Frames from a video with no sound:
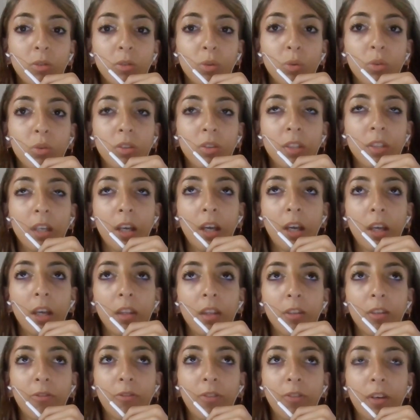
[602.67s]
to
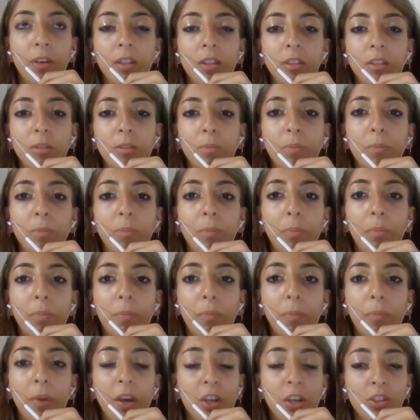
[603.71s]
the different
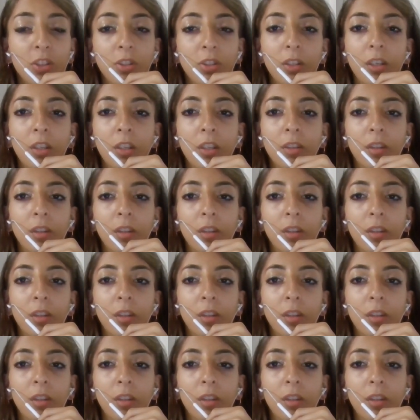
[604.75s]
page in